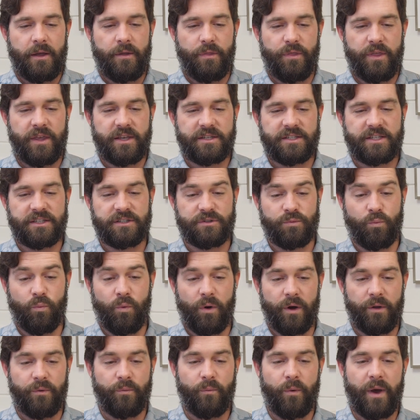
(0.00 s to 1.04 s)
this is
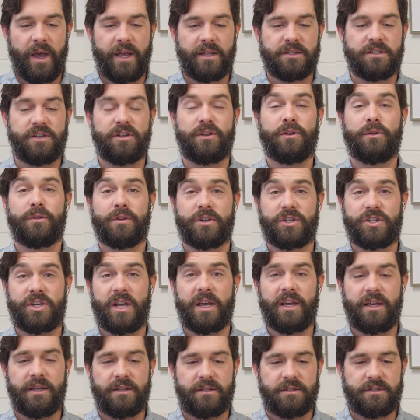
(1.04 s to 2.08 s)
one way to do the
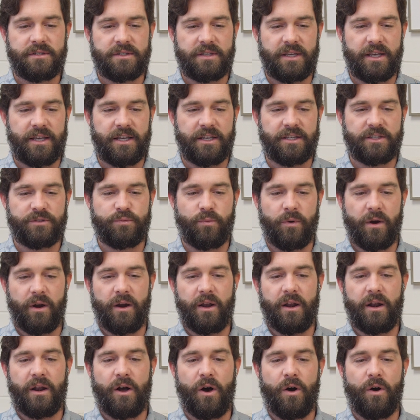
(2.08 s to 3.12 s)
shades, is where
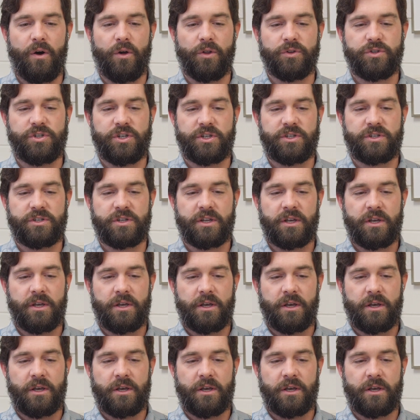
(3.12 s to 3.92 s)
it all just